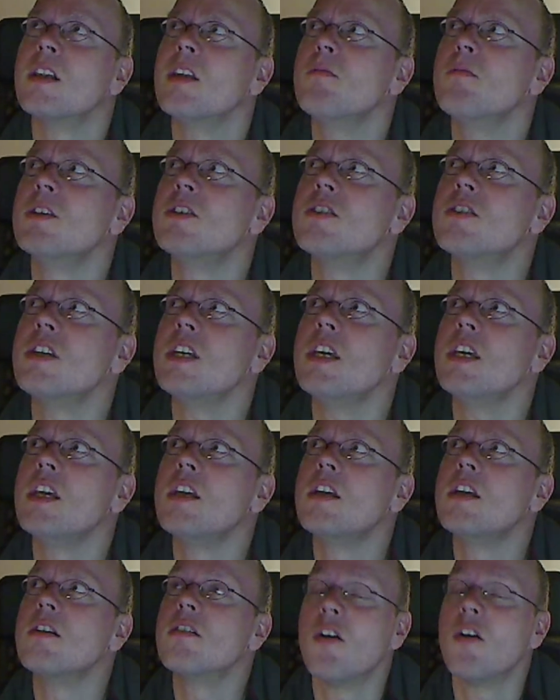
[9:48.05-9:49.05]
you
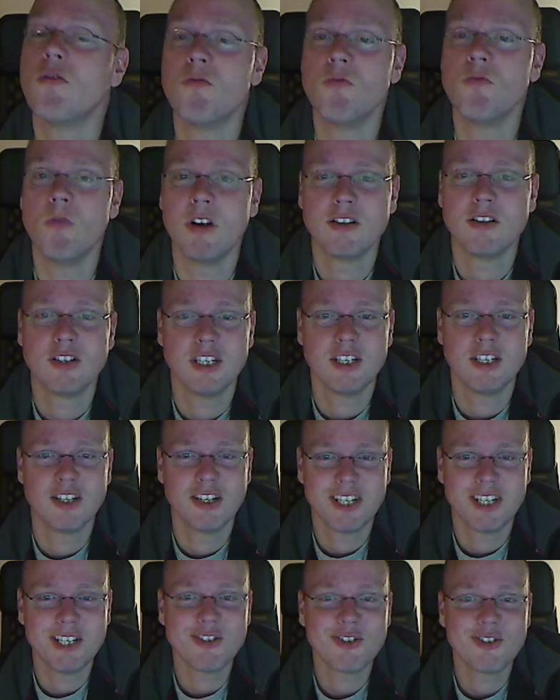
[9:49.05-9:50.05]
see, oh,
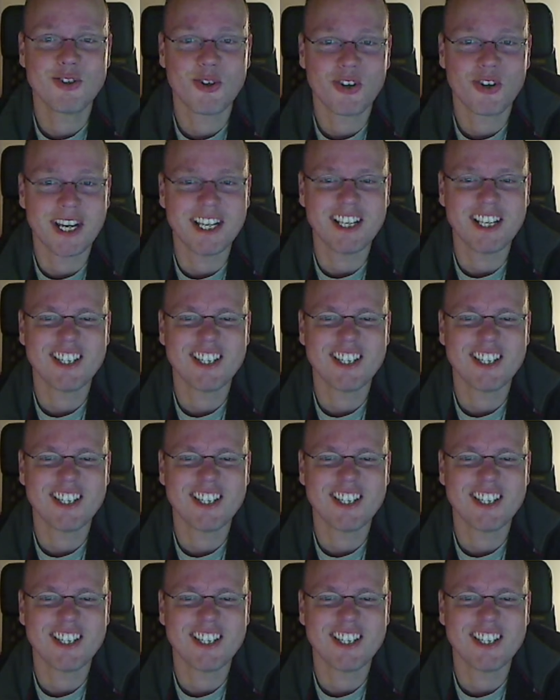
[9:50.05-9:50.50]
she's turning